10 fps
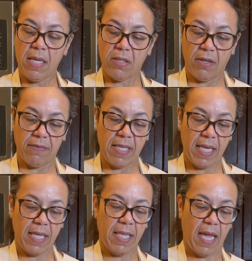So I've
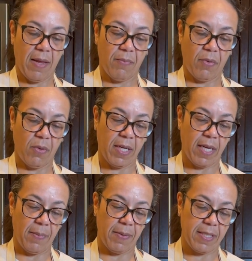taken that and broke it
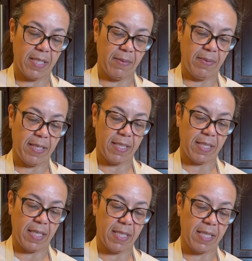up into
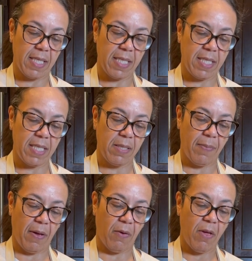pieces. And this is
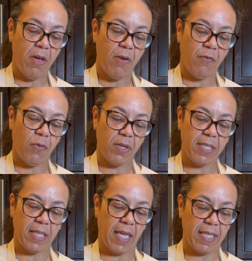about 4
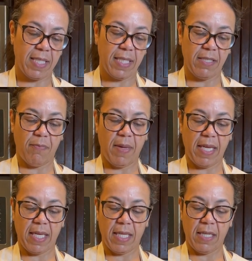slices of
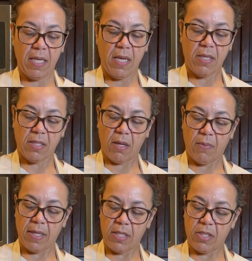bacon. So I
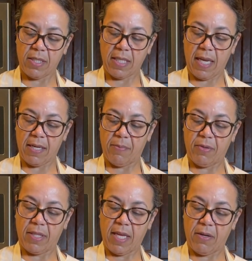want to just kind of
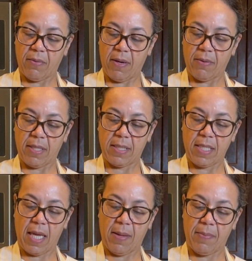put that around on
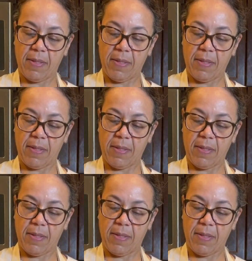top